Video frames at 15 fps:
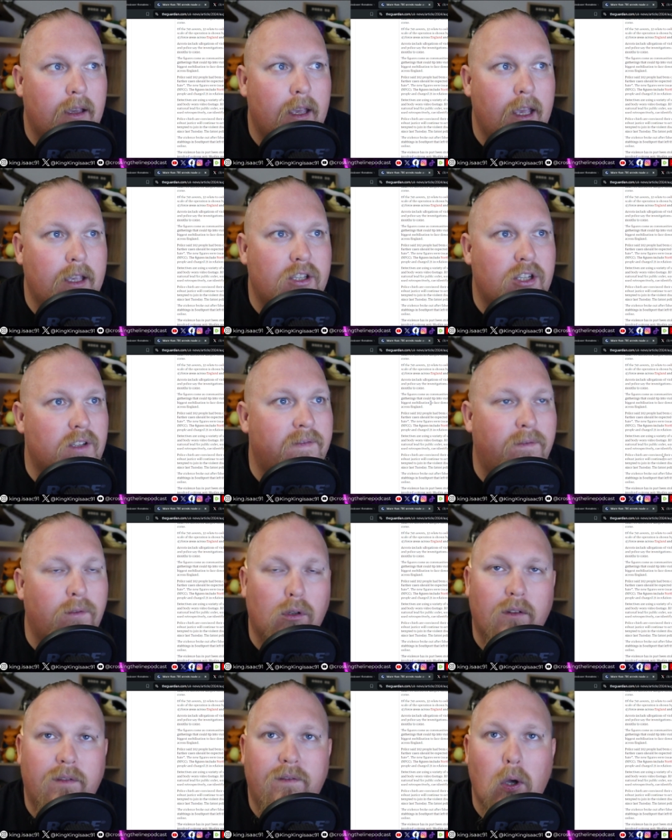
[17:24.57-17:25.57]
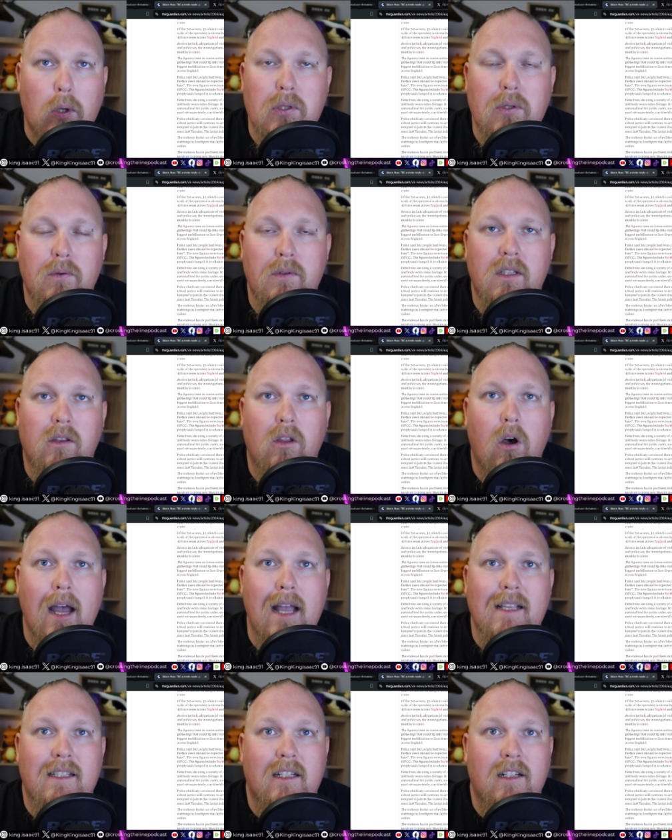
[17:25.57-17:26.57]
is just full of falsehoods,
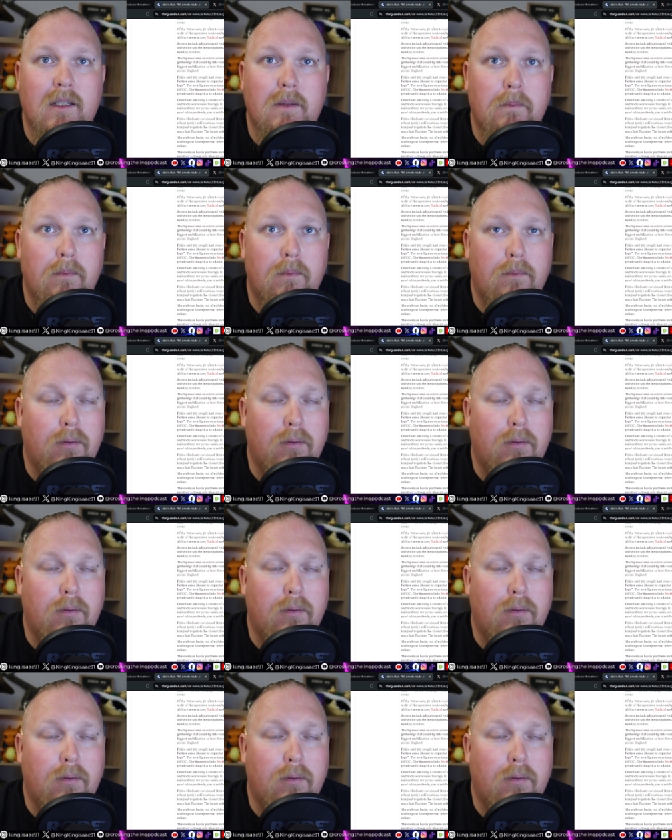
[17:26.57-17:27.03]
lies, and it's